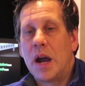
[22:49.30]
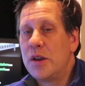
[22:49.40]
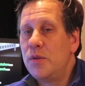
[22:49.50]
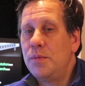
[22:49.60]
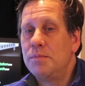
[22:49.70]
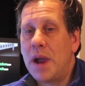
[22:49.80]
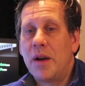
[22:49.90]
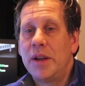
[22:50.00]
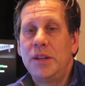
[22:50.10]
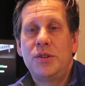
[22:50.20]
Are you
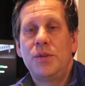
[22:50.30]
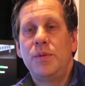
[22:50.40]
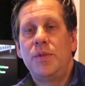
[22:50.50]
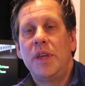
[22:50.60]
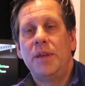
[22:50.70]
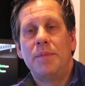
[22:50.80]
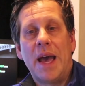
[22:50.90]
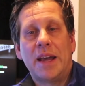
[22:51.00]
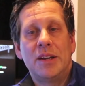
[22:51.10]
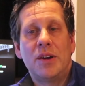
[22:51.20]
married to the
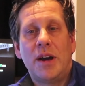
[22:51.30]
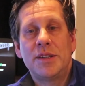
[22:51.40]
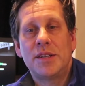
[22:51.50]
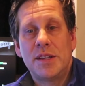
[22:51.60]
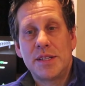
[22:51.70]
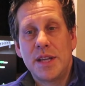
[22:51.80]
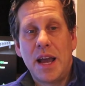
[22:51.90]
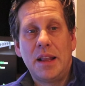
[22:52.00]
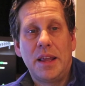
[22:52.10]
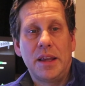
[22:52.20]
McIntosh
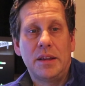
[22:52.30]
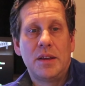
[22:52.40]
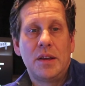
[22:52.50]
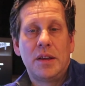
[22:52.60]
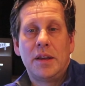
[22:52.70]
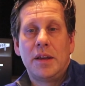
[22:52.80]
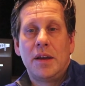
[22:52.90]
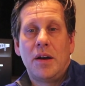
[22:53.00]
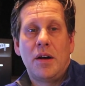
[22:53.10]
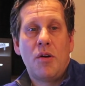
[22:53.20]
styling?
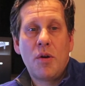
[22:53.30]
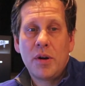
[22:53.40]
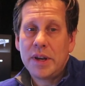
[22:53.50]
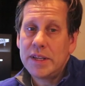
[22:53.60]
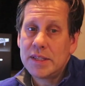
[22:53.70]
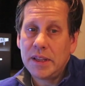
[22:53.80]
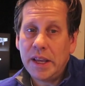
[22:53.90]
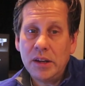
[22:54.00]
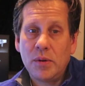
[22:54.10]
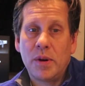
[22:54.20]
Or is
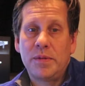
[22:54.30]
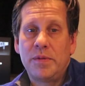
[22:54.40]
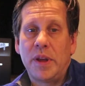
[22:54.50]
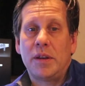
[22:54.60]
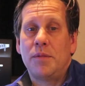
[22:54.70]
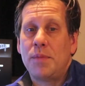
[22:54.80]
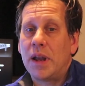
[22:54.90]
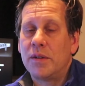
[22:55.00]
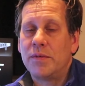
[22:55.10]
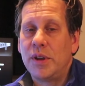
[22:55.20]
Lyngdorf fit
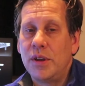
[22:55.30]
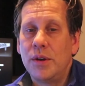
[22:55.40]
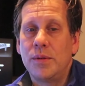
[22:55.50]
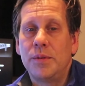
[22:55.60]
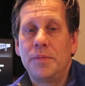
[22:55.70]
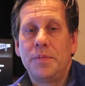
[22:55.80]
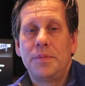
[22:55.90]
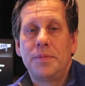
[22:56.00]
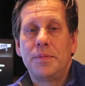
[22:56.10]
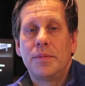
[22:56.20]
better for you?
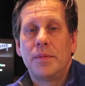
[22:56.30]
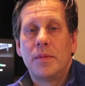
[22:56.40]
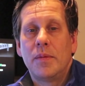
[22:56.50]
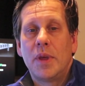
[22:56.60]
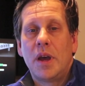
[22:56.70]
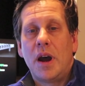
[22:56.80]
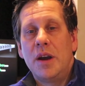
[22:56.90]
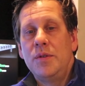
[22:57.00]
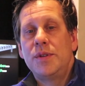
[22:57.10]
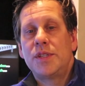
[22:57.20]

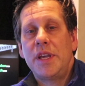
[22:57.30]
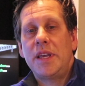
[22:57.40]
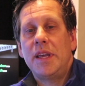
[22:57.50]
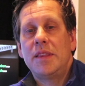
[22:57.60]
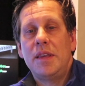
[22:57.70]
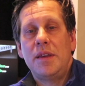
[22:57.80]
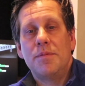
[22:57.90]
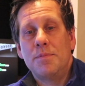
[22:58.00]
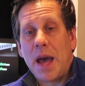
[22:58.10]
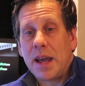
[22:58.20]
Are you seeking the
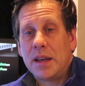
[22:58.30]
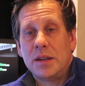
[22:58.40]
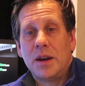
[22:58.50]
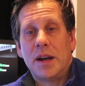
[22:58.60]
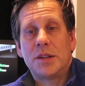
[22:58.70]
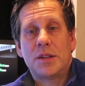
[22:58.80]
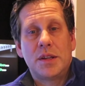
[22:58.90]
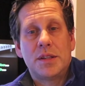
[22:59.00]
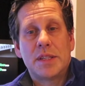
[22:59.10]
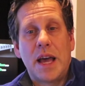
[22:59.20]
McIntosh
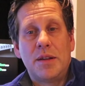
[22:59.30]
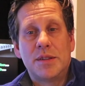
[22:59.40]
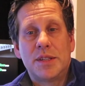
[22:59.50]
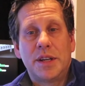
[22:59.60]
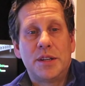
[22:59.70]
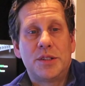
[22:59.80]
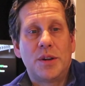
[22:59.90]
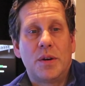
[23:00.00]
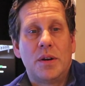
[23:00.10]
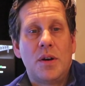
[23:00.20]
sound
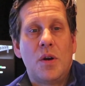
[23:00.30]
signature?